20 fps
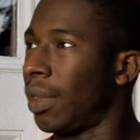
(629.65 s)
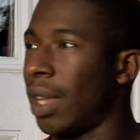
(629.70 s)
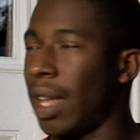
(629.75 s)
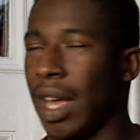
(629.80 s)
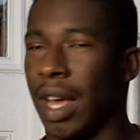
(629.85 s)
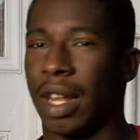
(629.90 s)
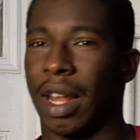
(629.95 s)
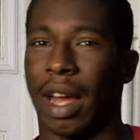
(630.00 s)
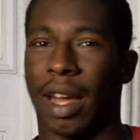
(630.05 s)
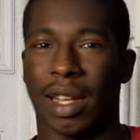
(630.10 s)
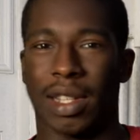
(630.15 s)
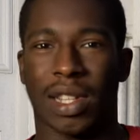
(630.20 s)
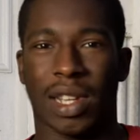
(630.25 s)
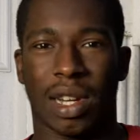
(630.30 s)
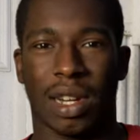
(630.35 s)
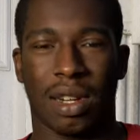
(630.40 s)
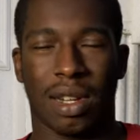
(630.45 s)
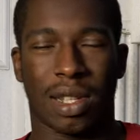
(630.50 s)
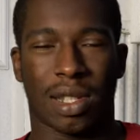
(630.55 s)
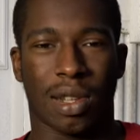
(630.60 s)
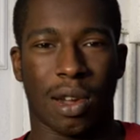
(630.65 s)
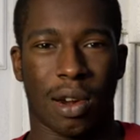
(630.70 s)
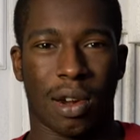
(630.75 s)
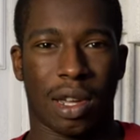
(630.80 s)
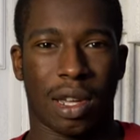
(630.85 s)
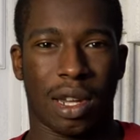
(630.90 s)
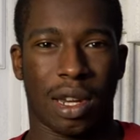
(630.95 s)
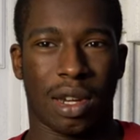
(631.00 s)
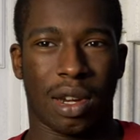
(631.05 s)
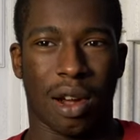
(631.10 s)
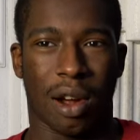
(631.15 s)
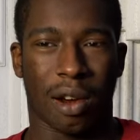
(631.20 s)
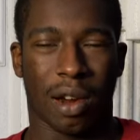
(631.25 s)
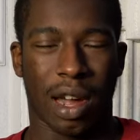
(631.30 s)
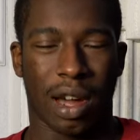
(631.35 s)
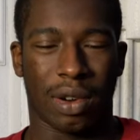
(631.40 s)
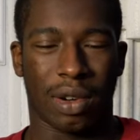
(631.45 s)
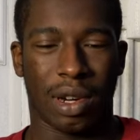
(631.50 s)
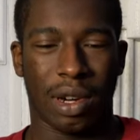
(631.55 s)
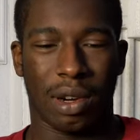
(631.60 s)
And like I said, it is starting to get dark
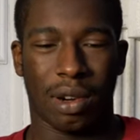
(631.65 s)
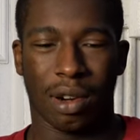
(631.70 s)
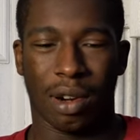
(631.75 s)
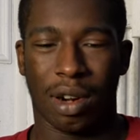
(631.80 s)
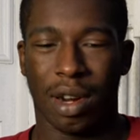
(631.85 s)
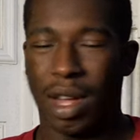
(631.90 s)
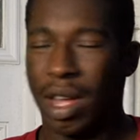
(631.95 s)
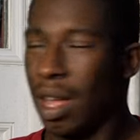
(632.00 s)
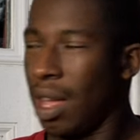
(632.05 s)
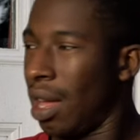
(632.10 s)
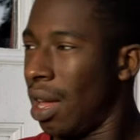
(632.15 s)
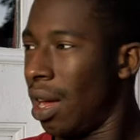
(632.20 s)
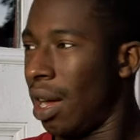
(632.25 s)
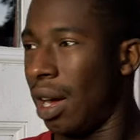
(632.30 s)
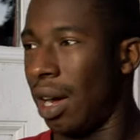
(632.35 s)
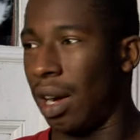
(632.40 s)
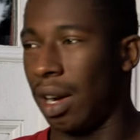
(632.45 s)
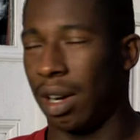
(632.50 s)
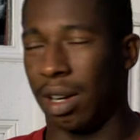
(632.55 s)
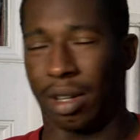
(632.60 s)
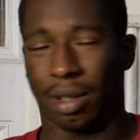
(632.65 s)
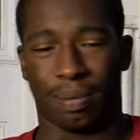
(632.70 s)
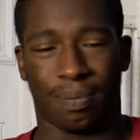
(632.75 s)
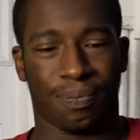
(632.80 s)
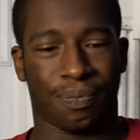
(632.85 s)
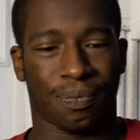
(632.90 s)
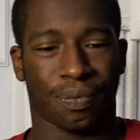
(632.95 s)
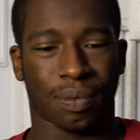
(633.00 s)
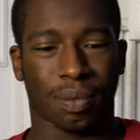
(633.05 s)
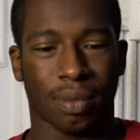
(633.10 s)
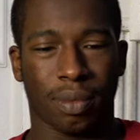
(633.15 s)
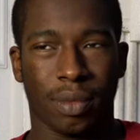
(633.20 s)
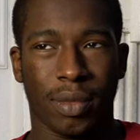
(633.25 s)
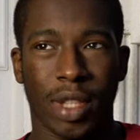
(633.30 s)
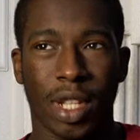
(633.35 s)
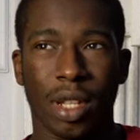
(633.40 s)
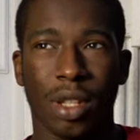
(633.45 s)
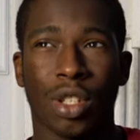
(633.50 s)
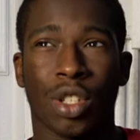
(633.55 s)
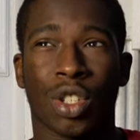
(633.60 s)
out here. Um,
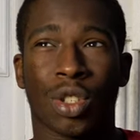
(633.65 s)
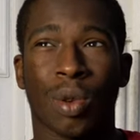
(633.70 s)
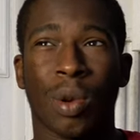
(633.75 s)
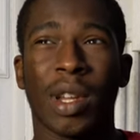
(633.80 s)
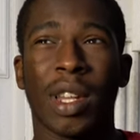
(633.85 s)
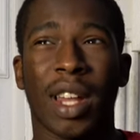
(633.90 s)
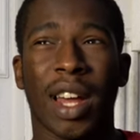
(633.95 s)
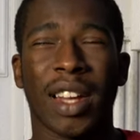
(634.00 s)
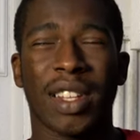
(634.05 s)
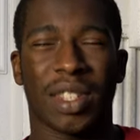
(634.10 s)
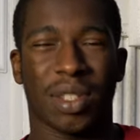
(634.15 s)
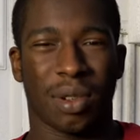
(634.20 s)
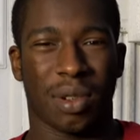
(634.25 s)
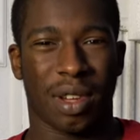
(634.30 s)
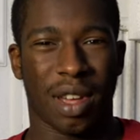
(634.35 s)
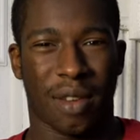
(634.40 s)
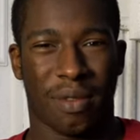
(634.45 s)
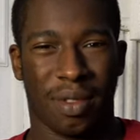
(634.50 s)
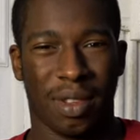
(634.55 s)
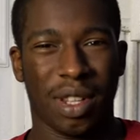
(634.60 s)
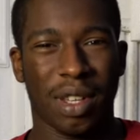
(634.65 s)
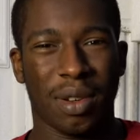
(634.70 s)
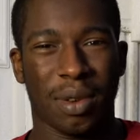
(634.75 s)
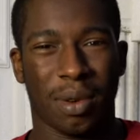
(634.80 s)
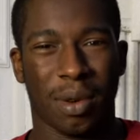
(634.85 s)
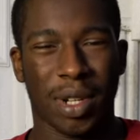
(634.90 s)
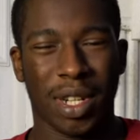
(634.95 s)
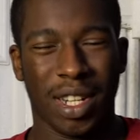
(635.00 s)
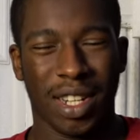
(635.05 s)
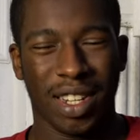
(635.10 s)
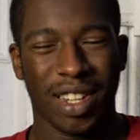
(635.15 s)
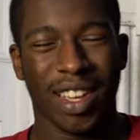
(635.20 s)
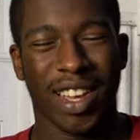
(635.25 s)
street lights are definitely on.